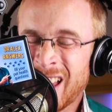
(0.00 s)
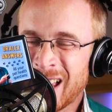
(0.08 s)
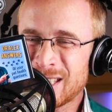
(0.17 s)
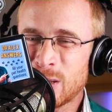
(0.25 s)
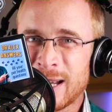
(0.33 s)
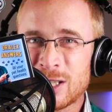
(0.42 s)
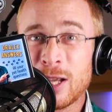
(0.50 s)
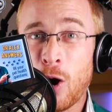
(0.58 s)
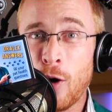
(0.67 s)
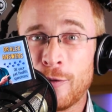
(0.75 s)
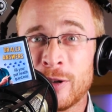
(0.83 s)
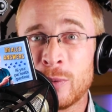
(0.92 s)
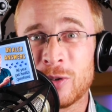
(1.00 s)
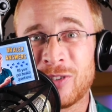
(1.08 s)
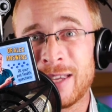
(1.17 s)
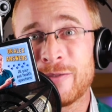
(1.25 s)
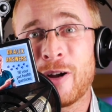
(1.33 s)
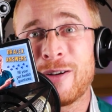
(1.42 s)
And so actually often will
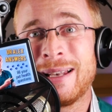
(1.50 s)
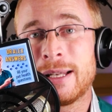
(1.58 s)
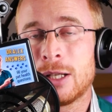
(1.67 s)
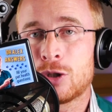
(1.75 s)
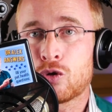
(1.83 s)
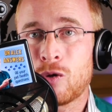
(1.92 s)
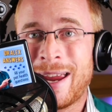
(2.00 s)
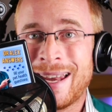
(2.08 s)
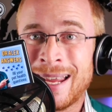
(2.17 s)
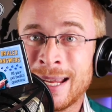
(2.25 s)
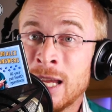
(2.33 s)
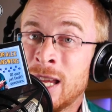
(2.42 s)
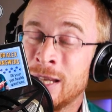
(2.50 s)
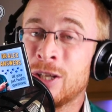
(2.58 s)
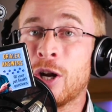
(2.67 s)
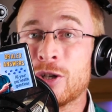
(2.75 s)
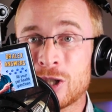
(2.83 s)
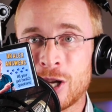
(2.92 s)
take very little training, you
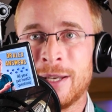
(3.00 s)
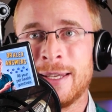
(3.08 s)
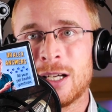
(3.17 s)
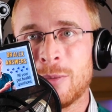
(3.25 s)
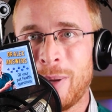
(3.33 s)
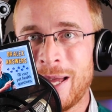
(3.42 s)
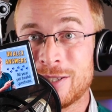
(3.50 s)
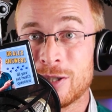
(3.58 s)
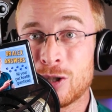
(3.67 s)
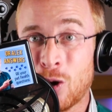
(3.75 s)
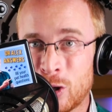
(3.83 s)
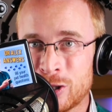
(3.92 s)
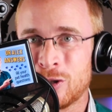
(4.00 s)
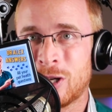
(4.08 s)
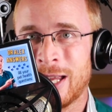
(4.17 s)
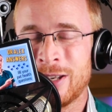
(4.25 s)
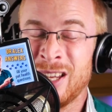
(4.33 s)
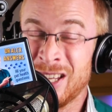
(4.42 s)
know, certainly compared to dogs, who
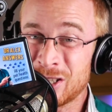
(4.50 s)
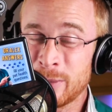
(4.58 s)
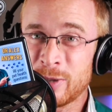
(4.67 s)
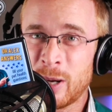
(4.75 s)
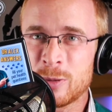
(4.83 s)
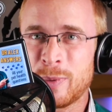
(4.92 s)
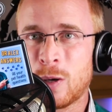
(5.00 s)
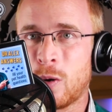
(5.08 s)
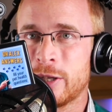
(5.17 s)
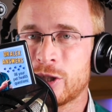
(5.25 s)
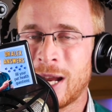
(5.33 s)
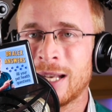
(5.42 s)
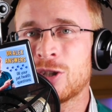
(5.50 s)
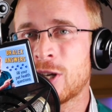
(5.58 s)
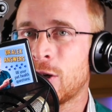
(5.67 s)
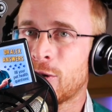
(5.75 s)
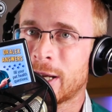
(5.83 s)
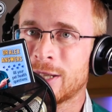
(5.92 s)
can sometimes be quite
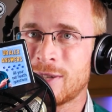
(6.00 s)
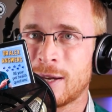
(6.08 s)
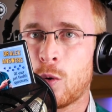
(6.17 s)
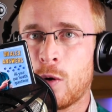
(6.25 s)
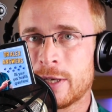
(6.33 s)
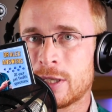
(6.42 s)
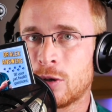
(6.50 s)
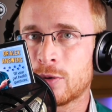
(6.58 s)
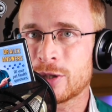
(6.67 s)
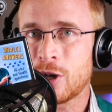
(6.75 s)
challenging, or it can take quite a long